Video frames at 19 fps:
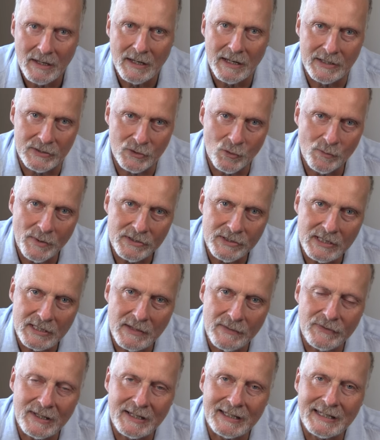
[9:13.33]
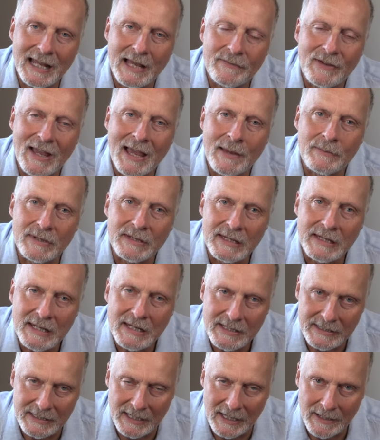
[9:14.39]
It's almost as if they can have
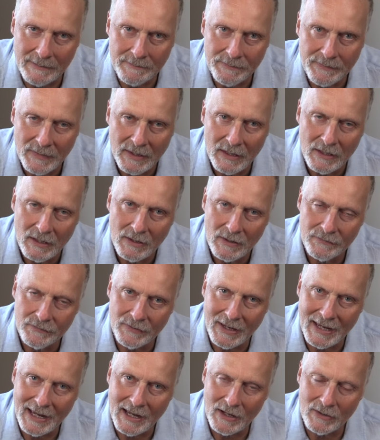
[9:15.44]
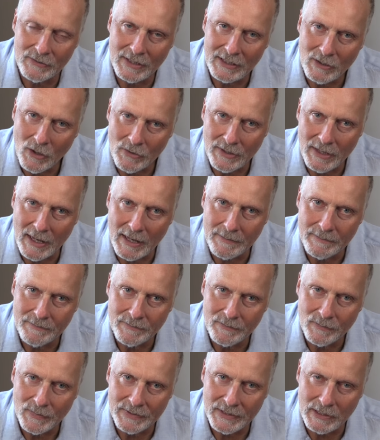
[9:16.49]
amnesia for how they got there
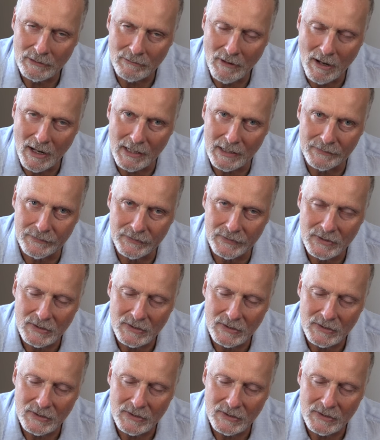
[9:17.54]
when they arrive.